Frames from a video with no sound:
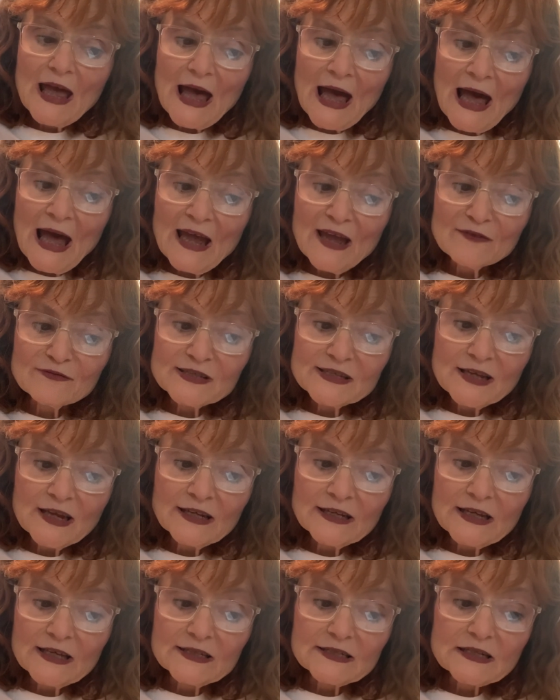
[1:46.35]
I have seen
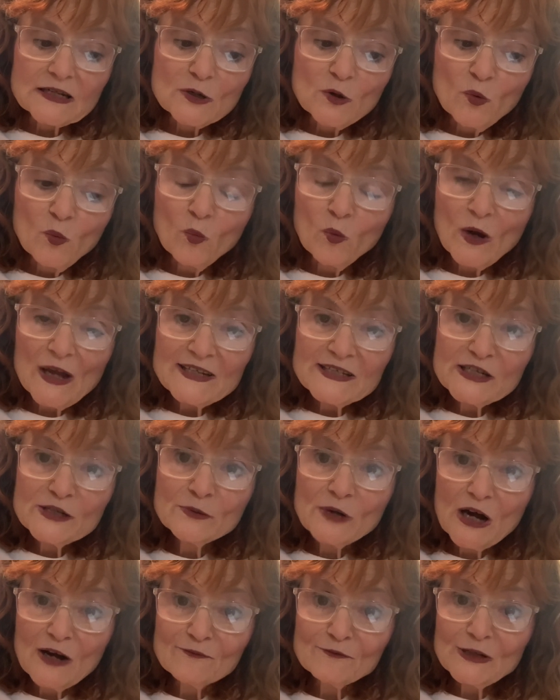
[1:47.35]
it way too
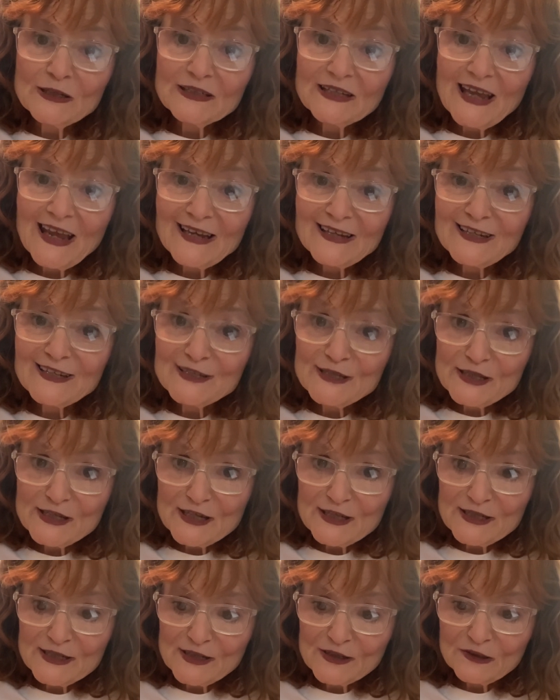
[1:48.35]
often and
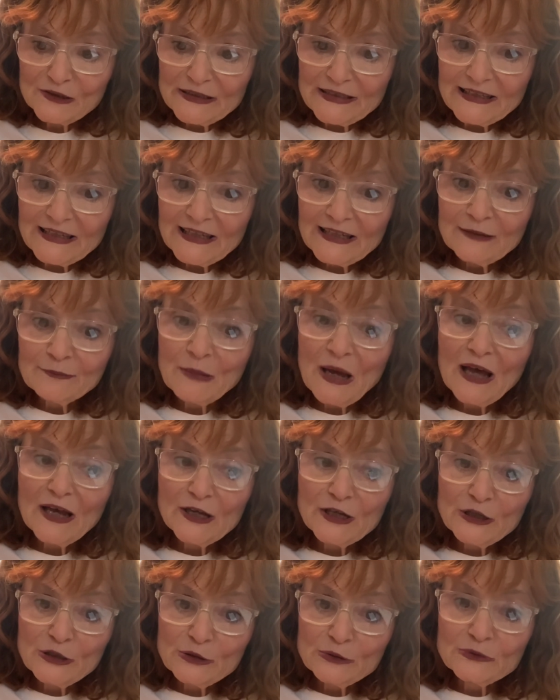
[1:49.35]
consistently in my
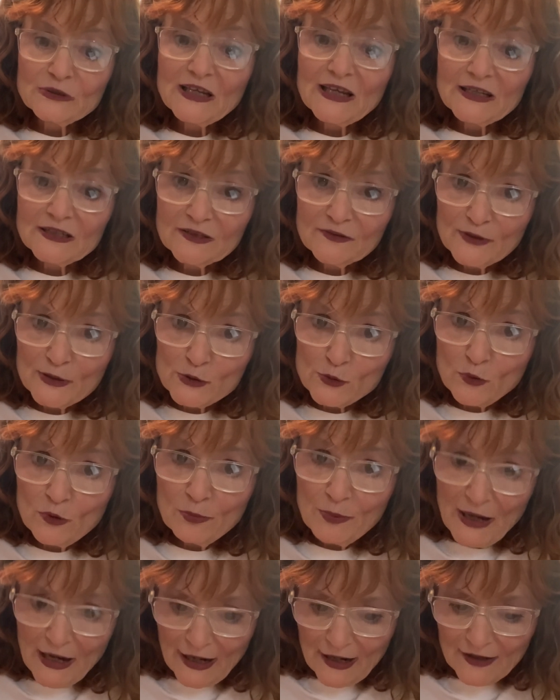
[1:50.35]
own individual
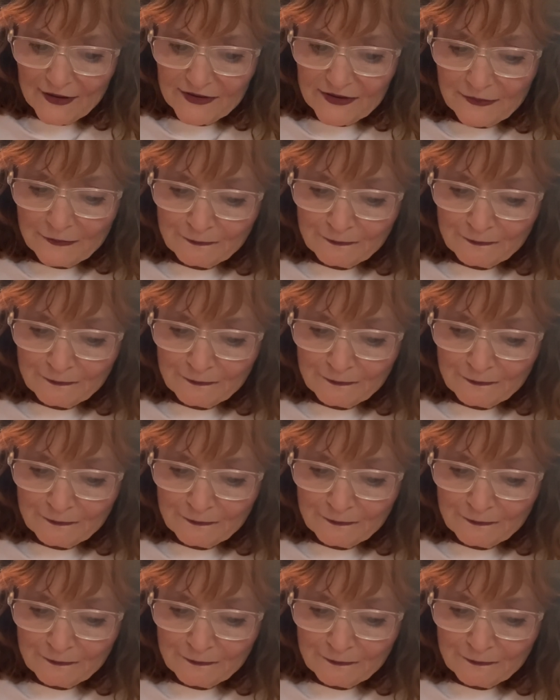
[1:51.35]
path.